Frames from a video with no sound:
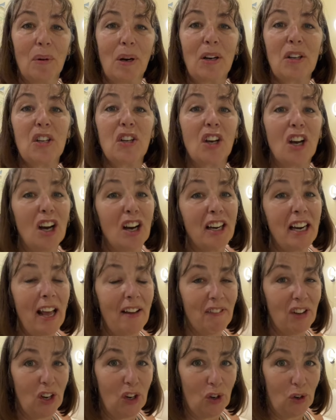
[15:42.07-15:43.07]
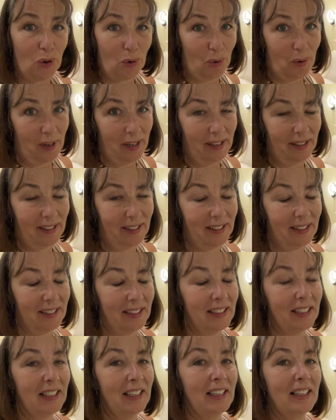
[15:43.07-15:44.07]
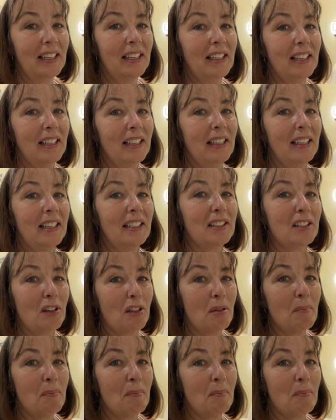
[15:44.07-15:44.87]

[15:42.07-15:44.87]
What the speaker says: Well, you can't have it all. So